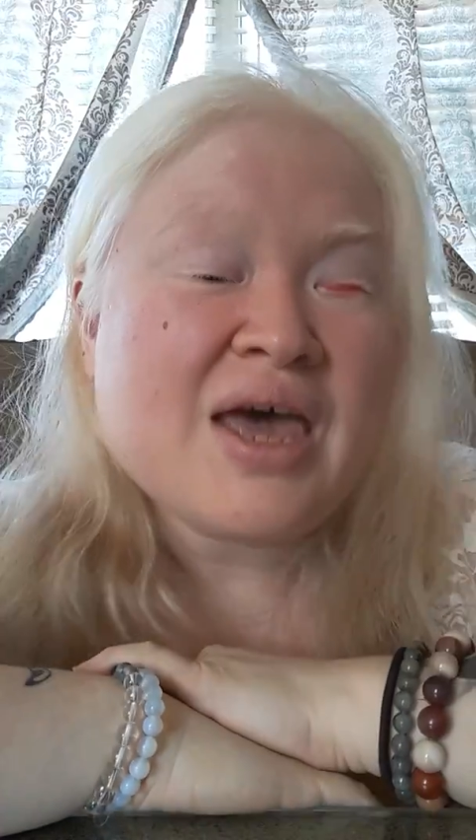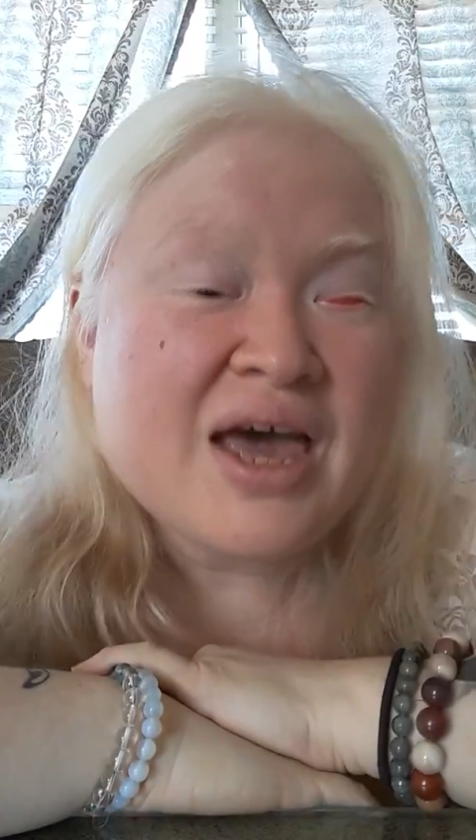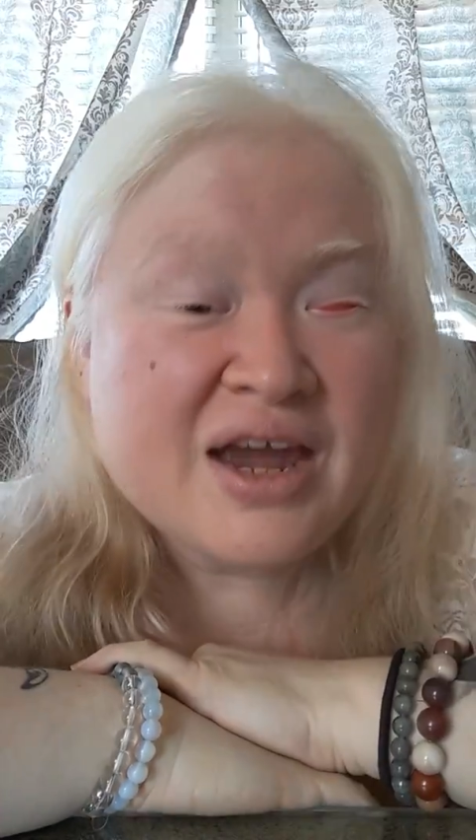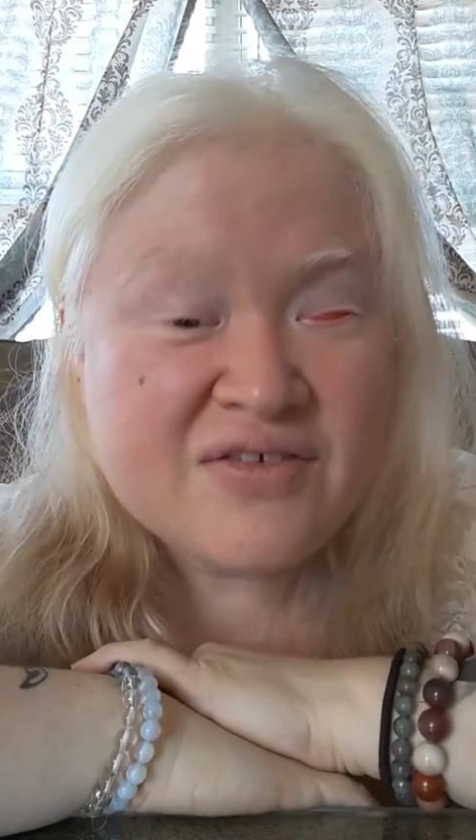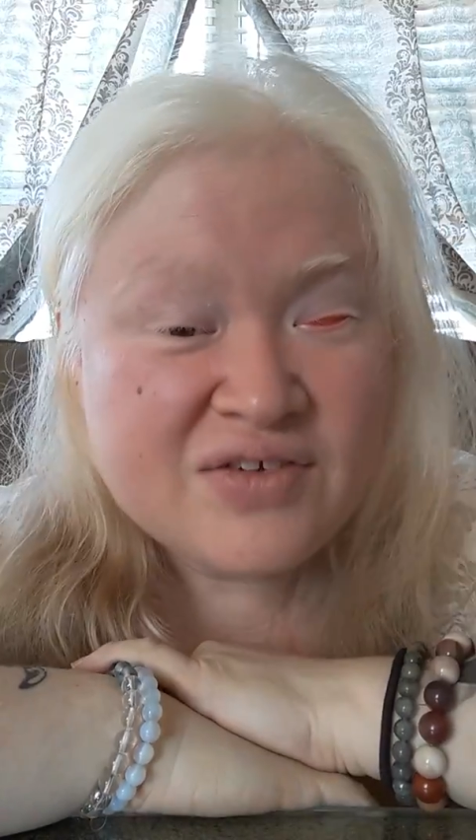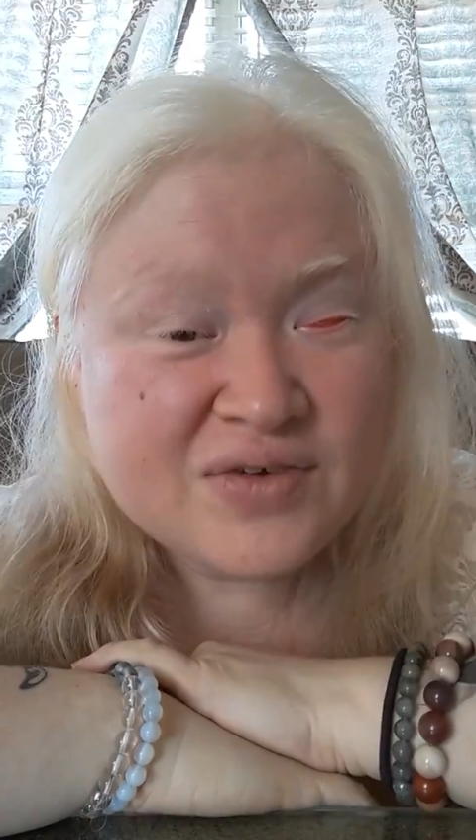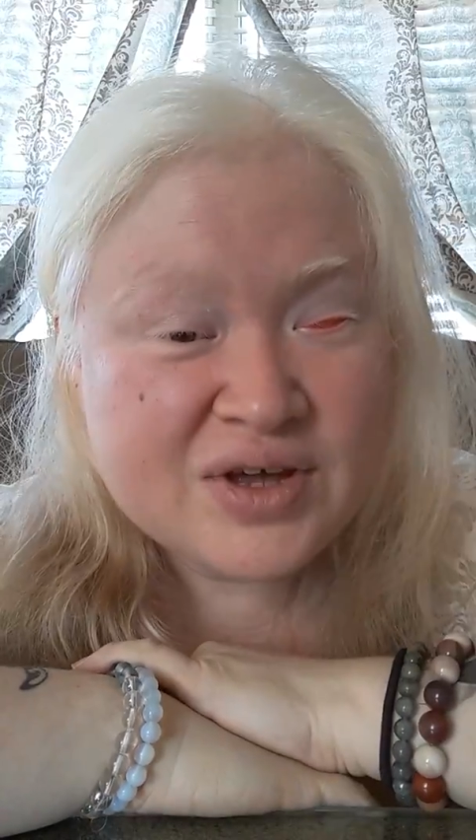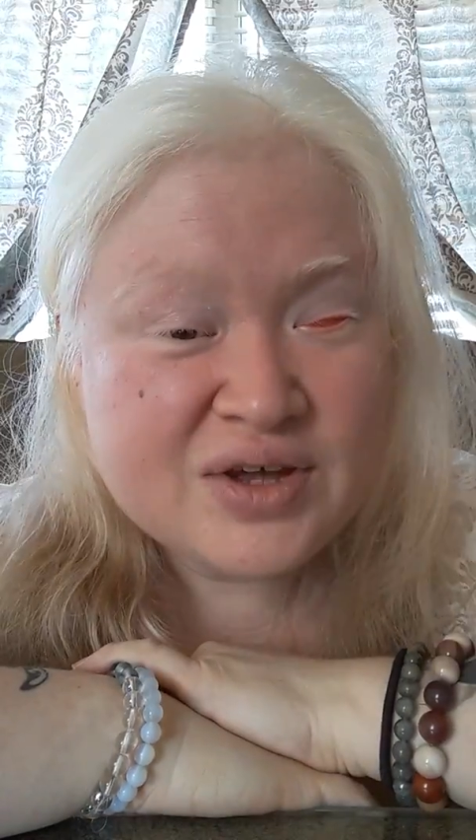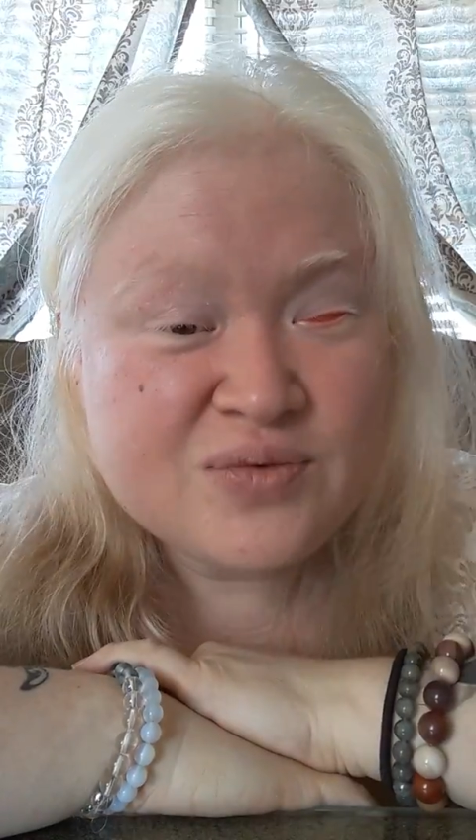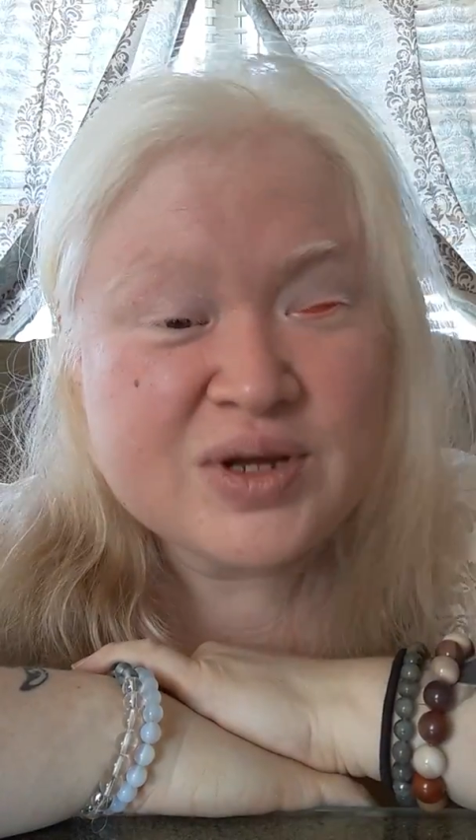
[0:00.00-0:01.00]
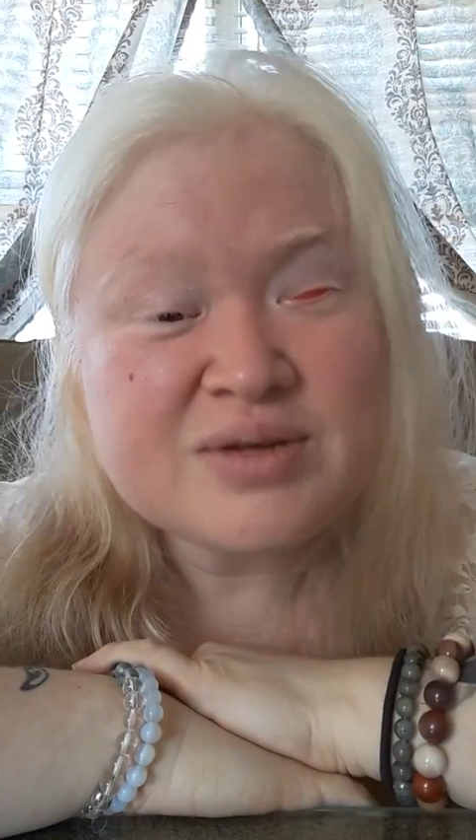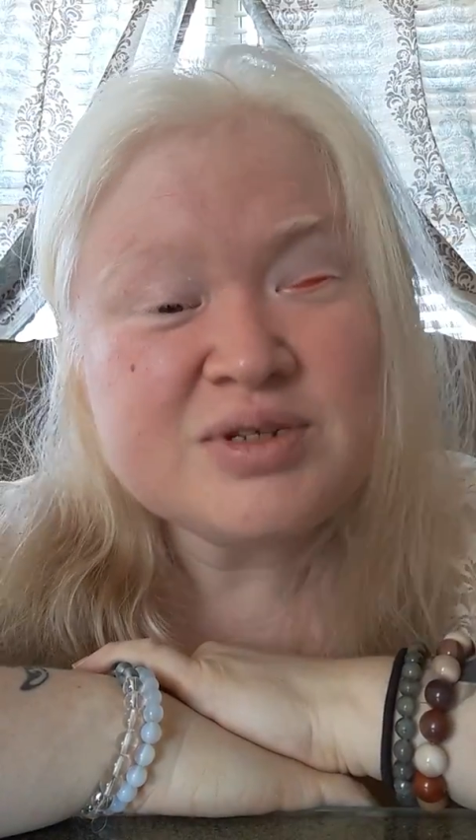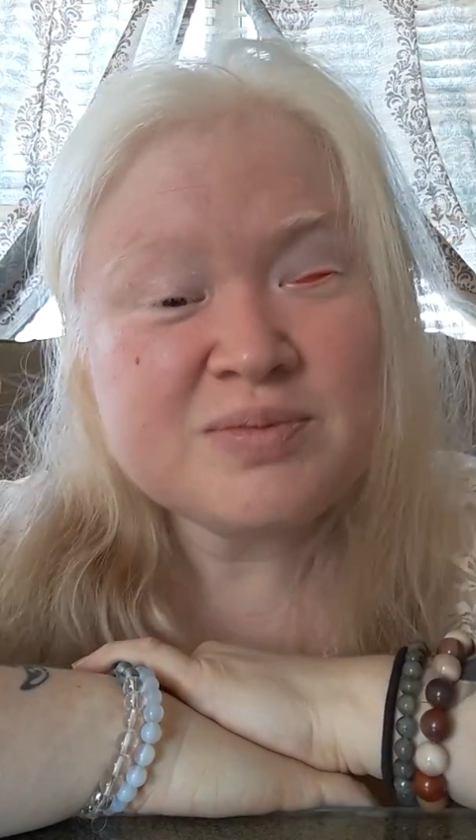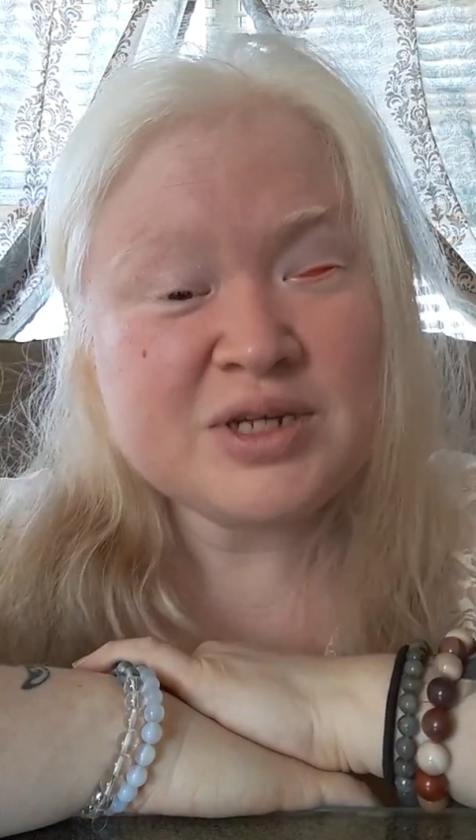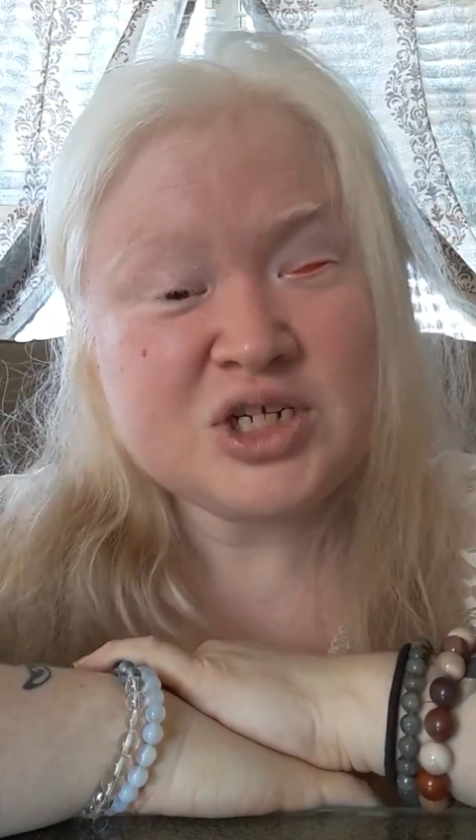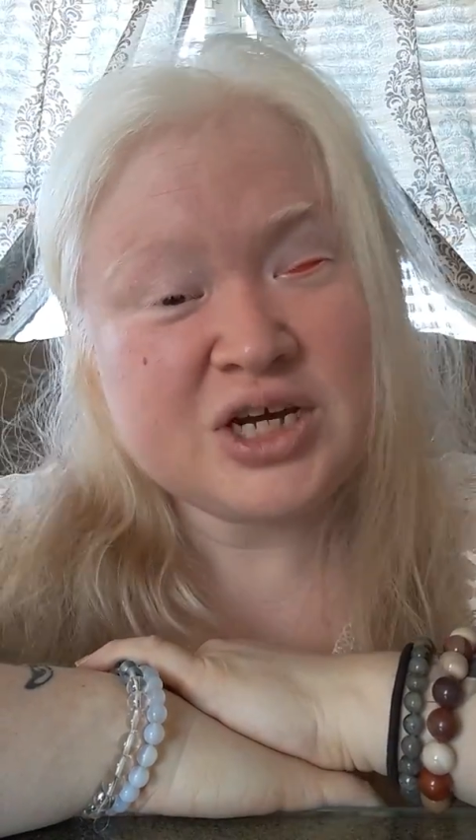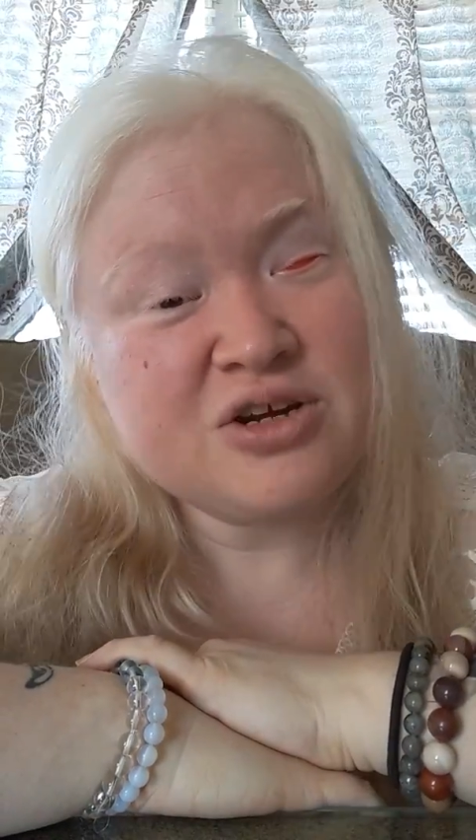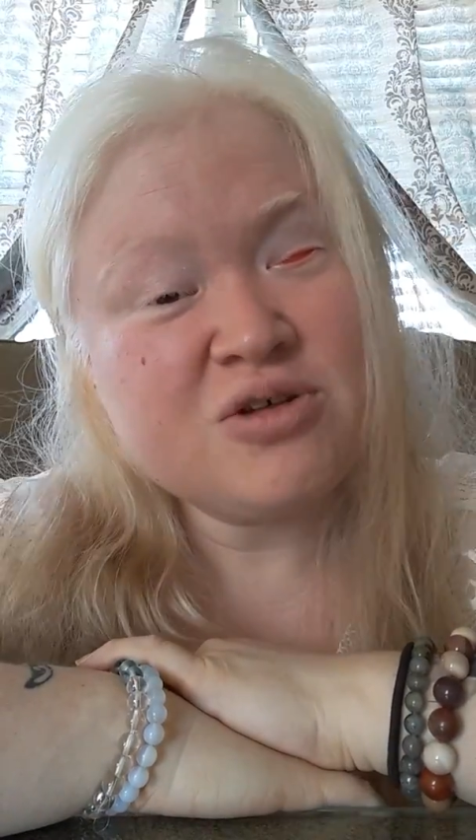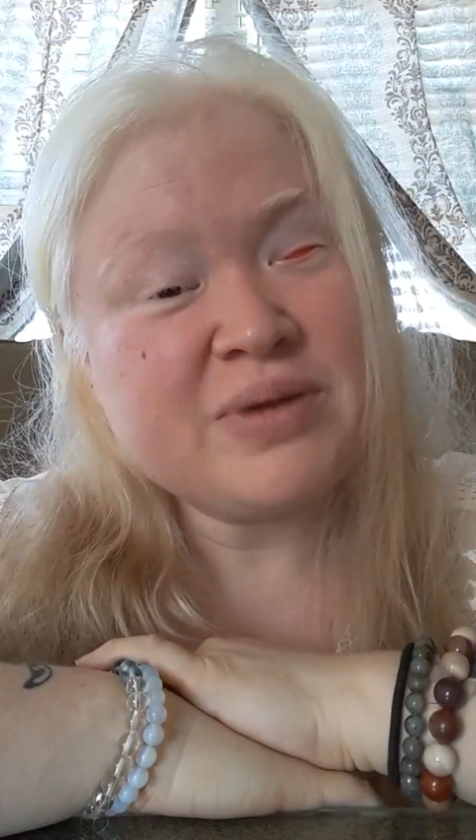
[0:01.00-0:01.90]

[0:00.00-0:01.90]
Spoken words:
Hi everyone, welcome to my channel,